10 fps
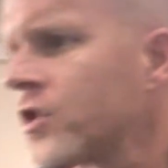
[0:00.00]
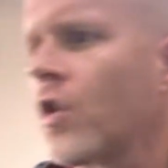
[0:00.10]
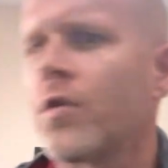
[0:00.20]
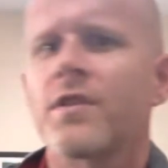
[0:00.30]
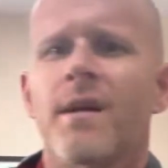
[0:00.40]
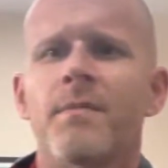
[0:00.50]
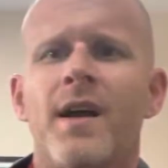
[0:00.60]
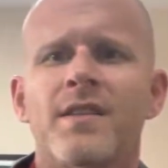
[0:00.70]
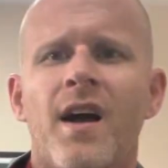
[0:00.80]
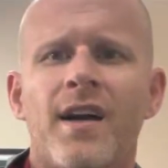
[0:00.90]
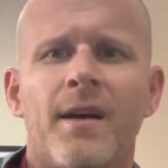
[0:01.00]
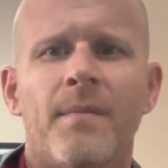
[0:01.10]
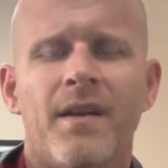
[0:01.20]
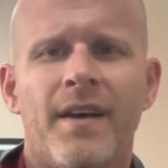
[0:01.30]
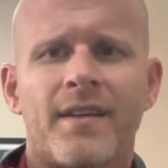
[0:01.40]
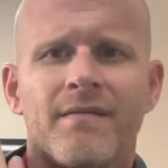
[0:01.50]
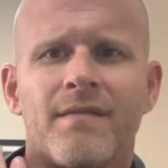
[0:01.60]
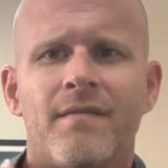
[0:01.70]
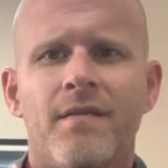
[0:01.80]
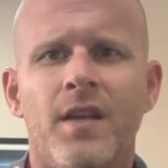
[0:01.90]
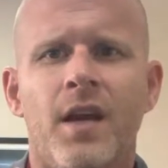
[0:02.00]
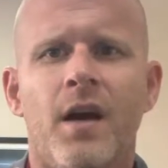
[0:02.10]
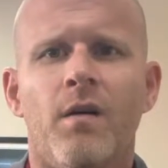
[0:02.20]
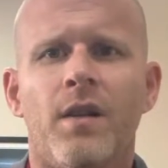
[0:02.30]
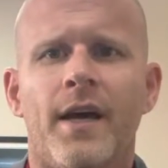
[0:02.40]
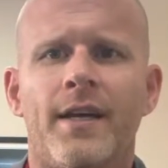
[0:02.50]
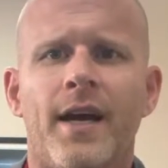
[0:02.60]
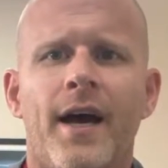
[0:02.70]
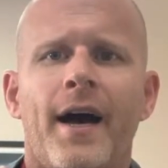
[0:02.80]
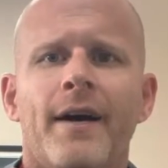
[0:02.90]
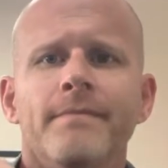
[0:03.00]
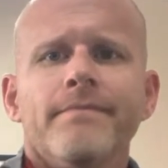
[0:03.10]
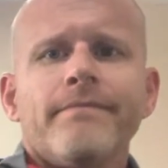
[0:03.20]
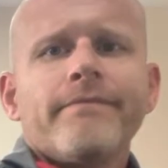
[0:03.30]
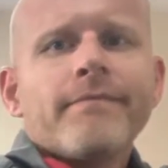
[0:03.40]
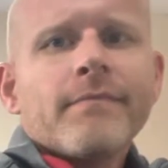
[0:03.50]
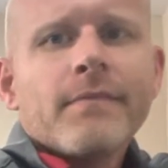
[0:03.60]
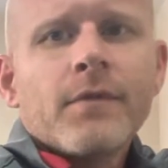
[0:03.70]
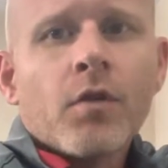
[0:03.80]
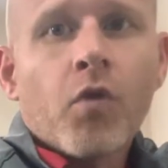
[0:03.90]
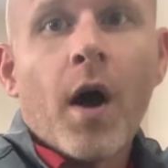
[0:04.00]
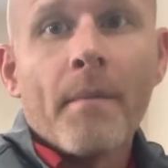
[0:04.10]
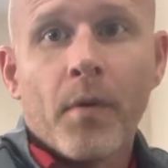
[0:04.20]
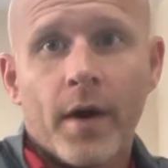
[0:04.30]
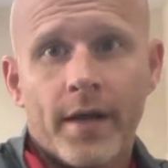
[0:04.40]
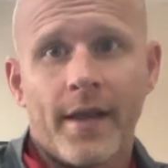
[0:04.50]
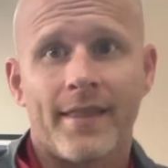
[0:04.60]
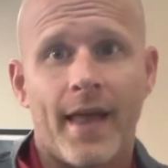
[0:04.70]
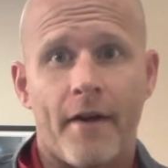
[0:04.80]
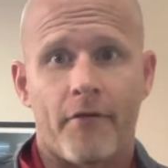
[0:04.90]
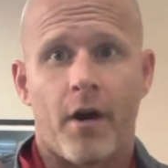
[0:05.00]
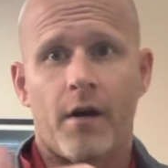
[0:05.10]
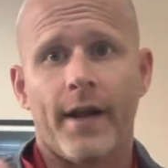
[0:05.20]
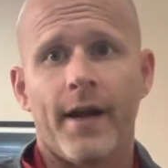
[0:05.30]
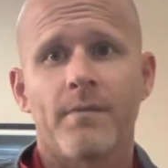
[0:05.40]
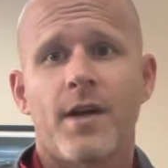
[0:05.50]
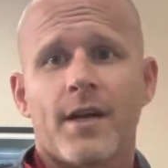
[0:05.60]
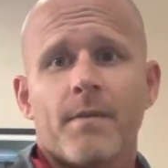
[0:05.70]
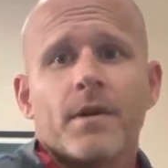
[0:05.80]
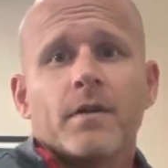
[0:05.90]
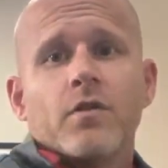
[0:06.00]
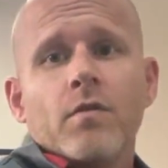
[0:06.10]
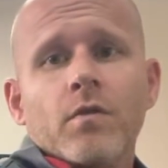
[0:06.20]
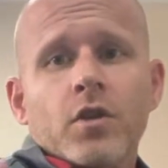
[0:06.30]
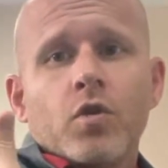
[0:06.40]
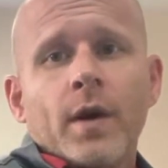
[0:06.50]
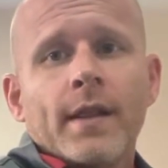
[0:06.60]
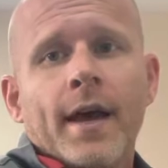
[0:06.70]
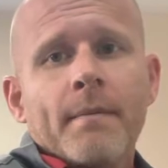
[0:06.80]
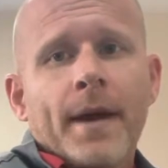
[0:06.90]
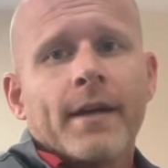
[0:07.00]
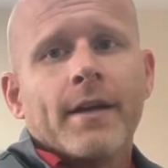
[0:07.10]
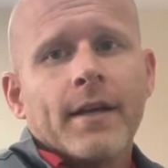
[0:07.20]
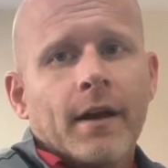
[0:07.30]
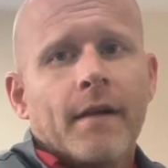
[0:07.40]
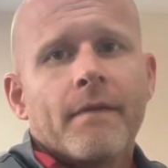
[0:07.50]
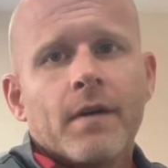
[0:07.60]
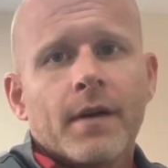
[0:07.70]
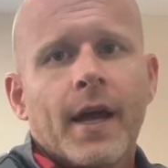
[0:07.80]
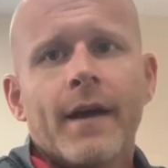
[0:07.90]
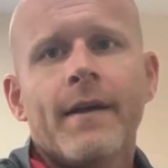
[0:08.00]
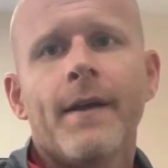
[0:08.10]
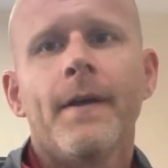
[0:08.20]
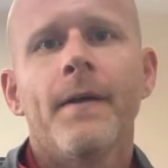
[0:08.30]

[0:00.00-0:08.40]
shoulders, I'm not talking about like, you know, like the rhomboid, like that far in. I'm talking about the joint line back in here, okay?